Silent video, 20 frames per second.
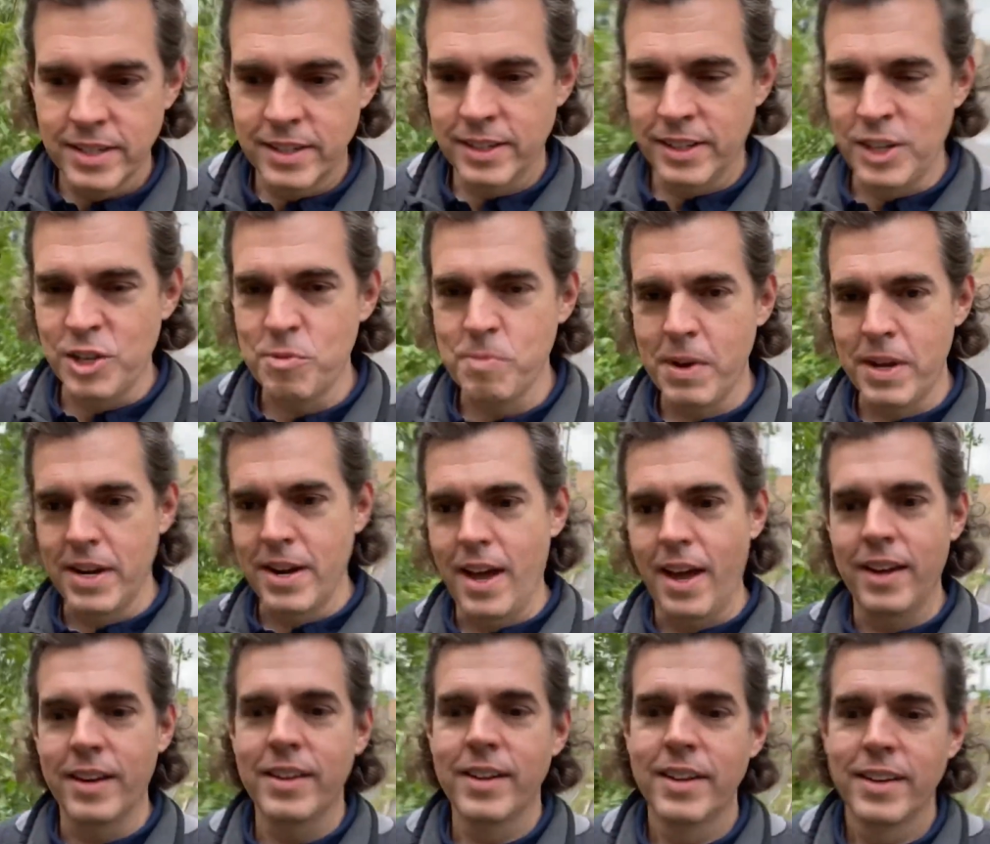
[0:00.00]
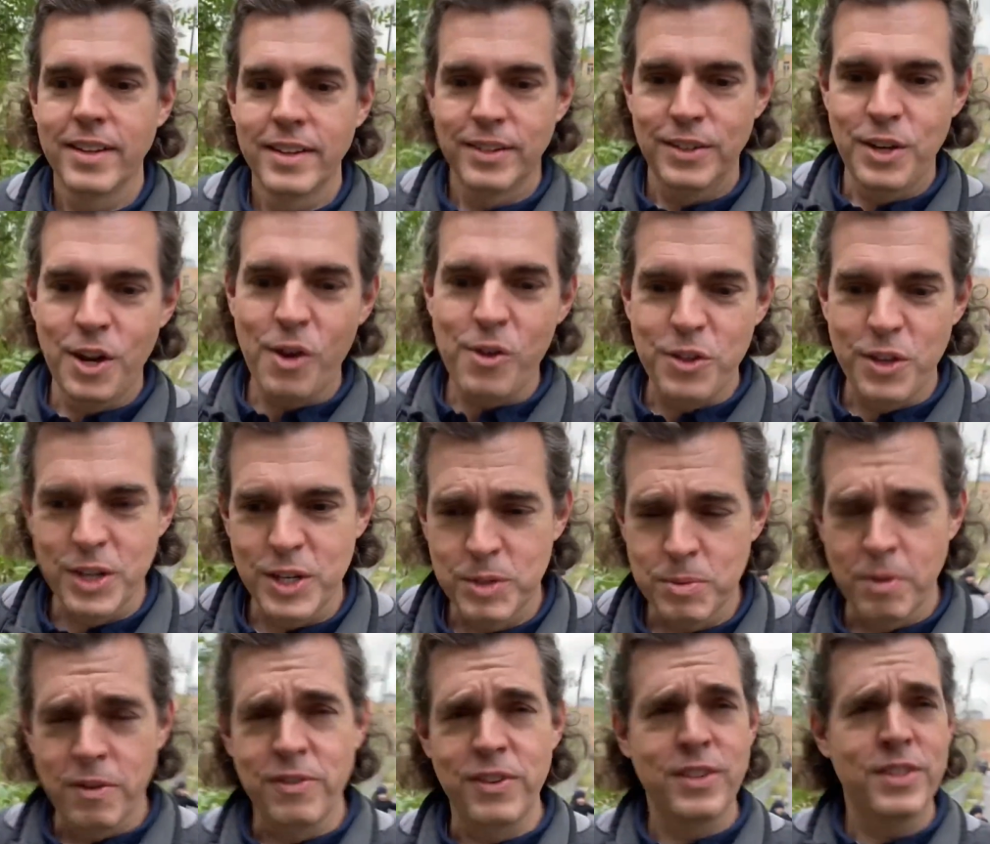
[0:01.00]
And you may not know this,
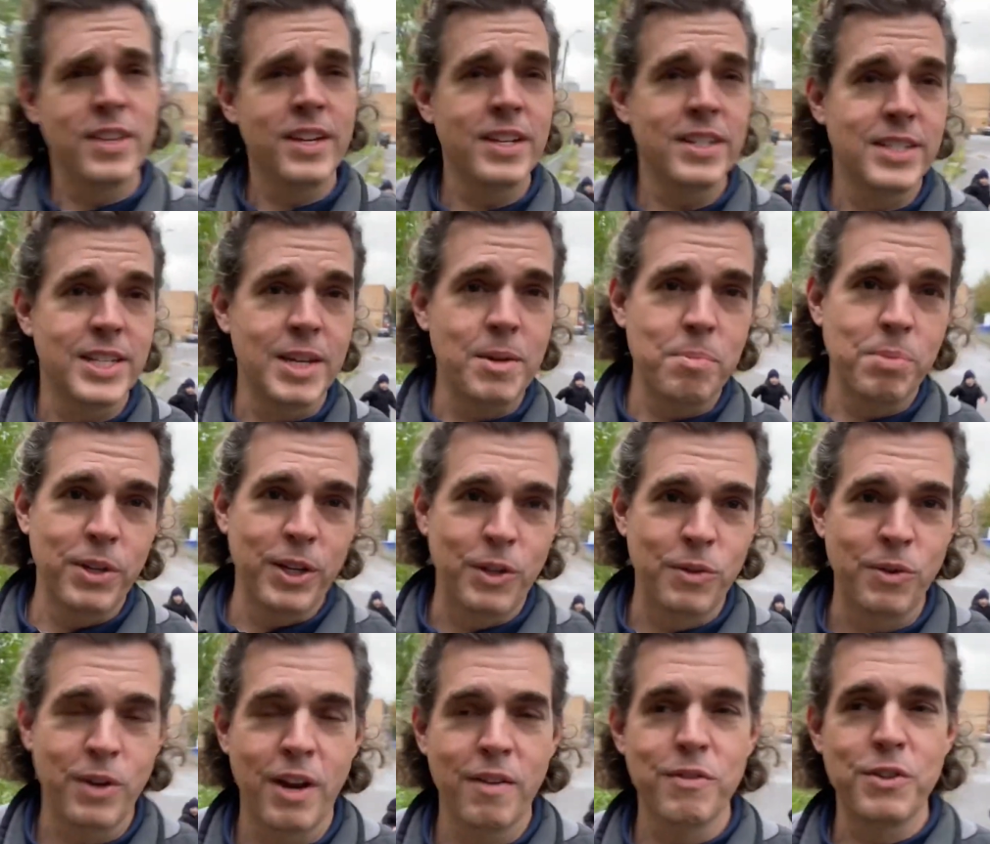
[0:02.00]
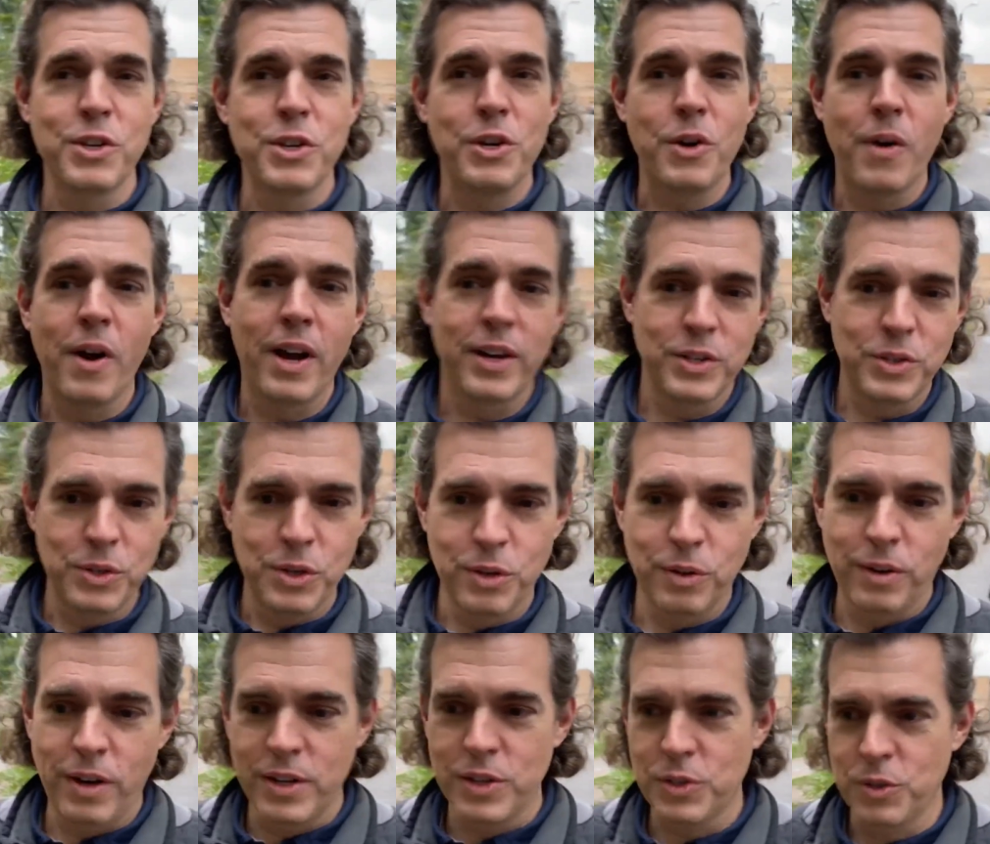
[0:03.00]
but if you think deeply, whenever you go out to a
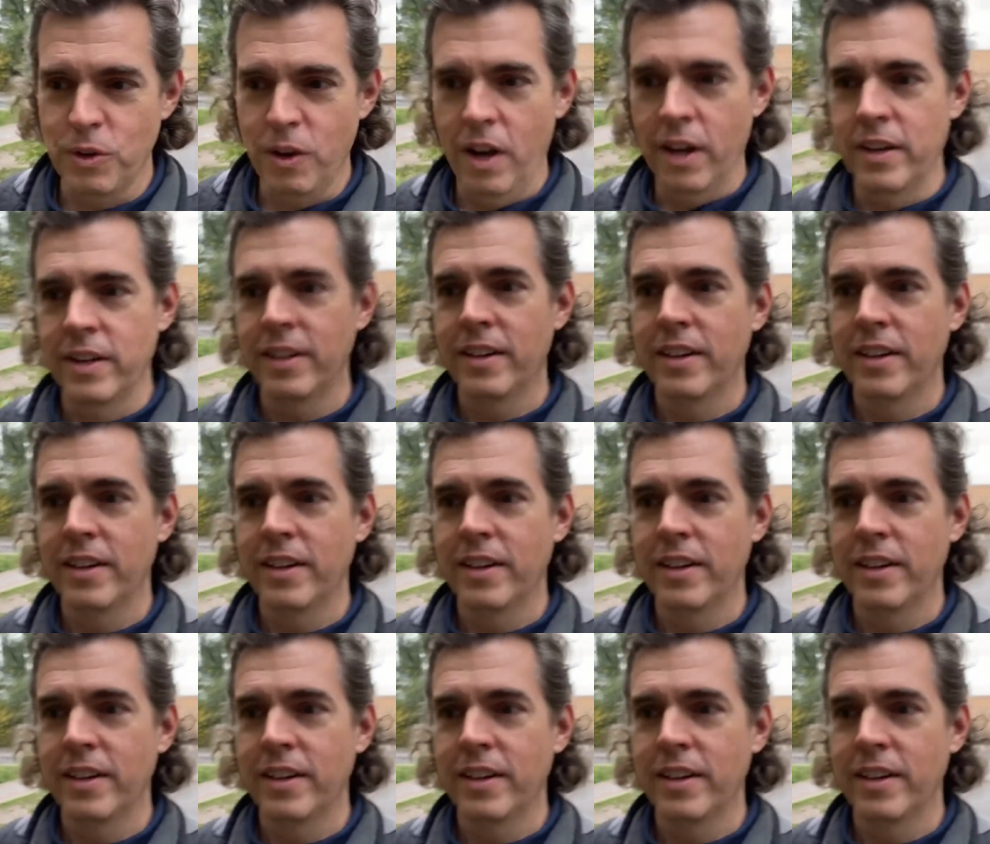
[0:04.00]
restaurant,